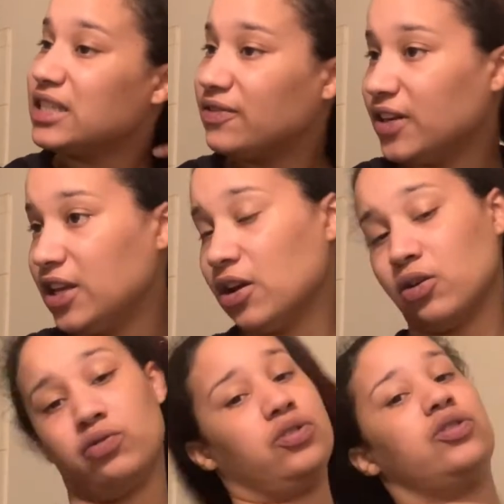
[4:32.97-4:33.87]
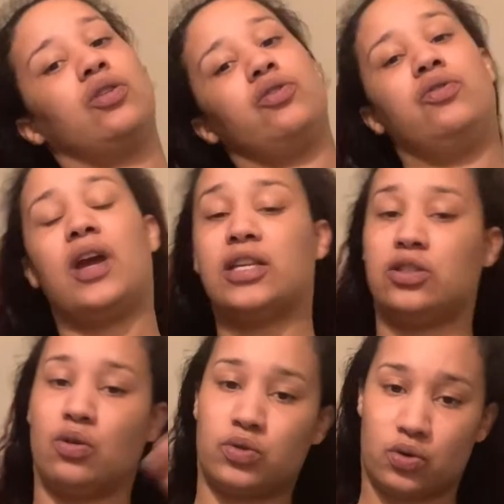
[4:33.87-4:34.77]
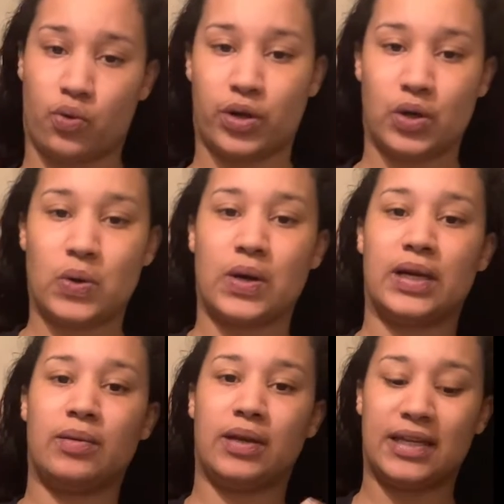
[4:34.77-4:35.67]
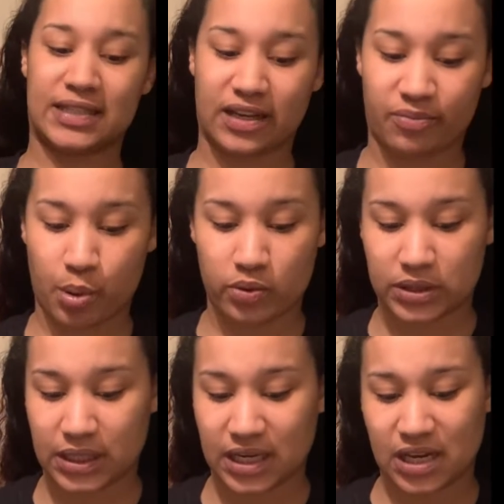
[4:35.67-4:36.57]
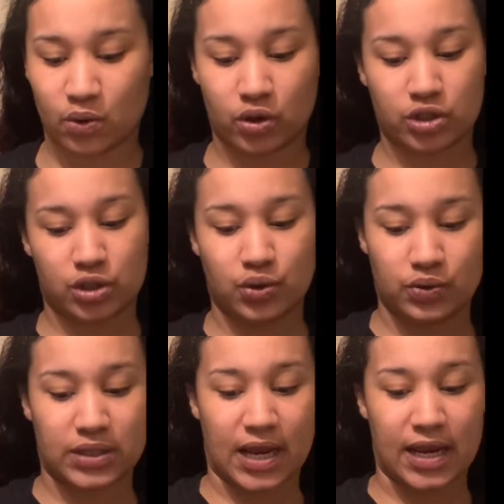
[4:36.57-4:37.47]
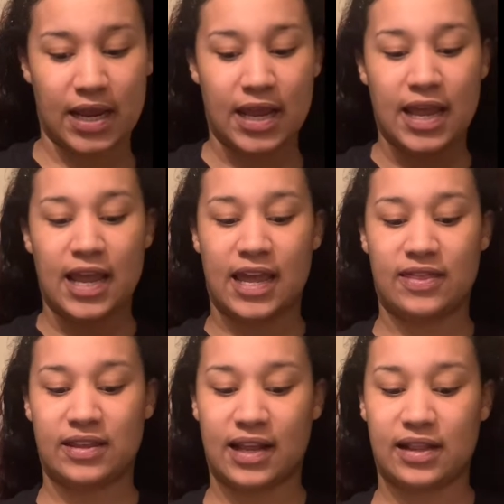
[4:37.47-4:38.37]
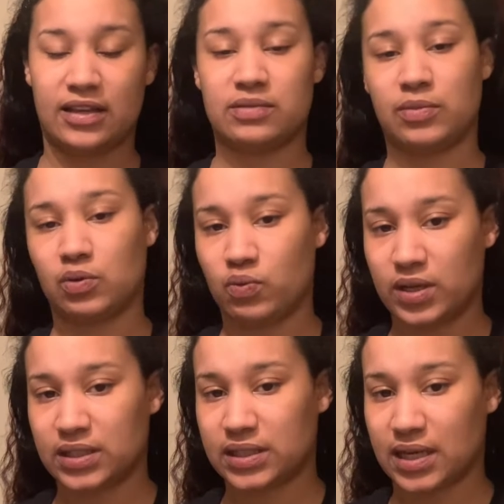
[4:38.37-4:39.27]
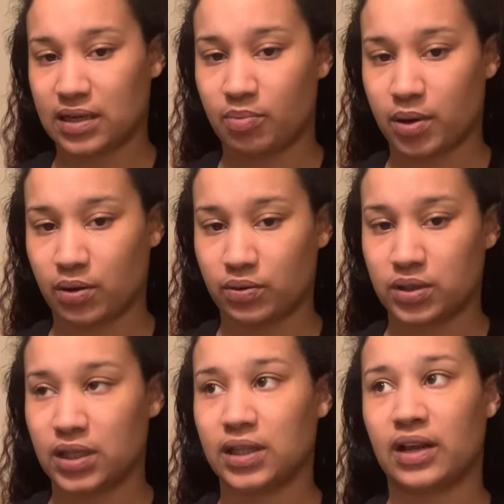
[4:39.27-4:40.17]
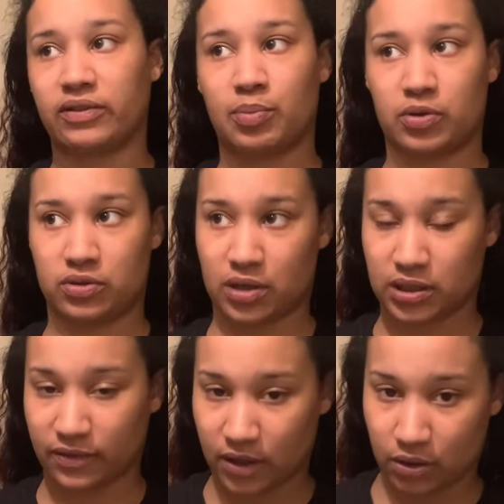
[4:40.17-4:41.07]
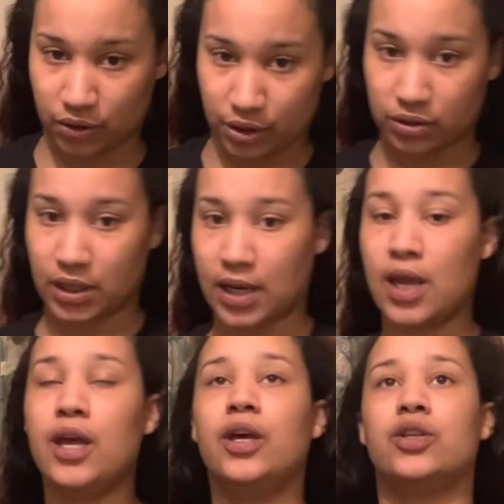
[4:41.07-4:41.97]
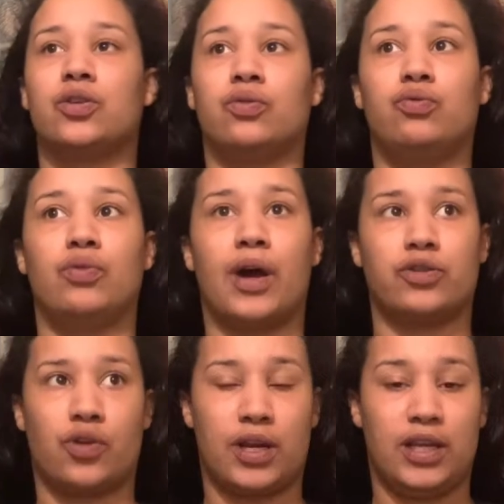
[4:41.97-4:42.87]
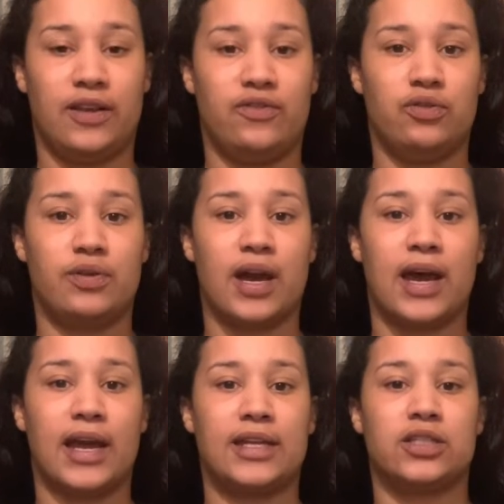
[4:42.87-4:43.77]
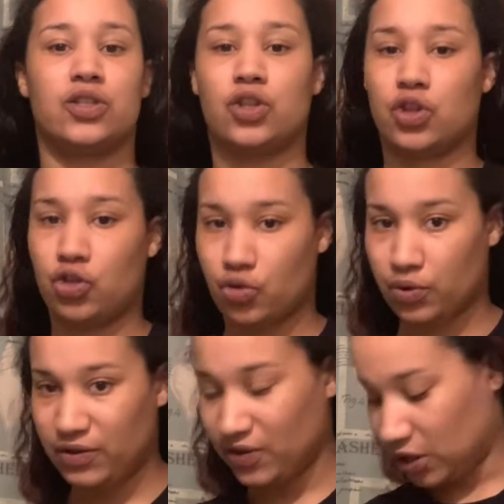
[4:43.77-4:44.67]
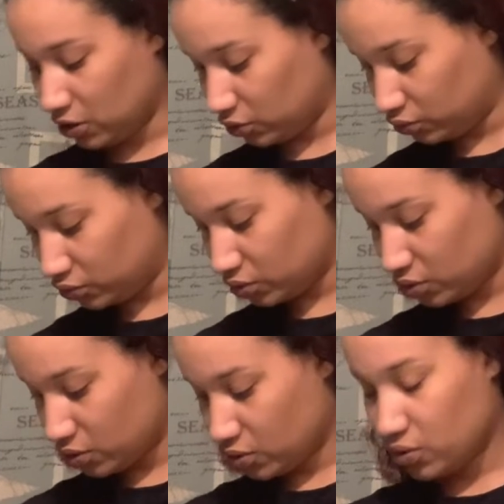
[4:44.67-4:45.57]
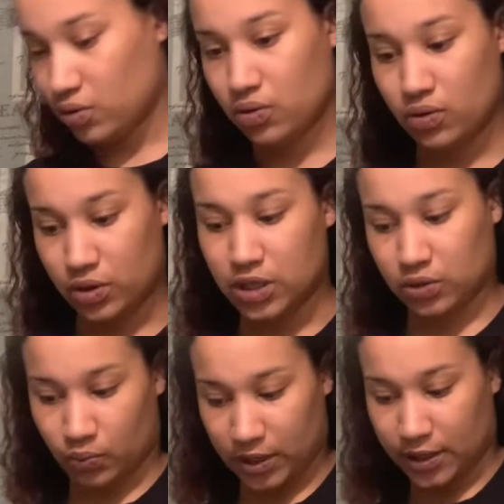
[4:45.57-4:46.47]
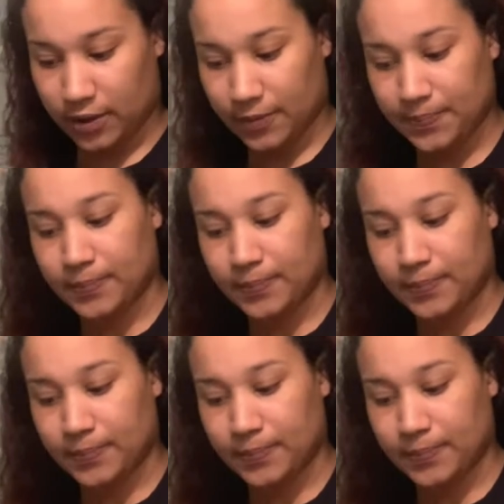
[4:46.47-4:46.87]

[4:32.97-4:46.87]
video so you guys know what's going on, instead of posting it on Tuesday, and then that leaves me Wednesday to post, and then I have to post you guys a video Thursday. So I'll try to give you guys three videos this week.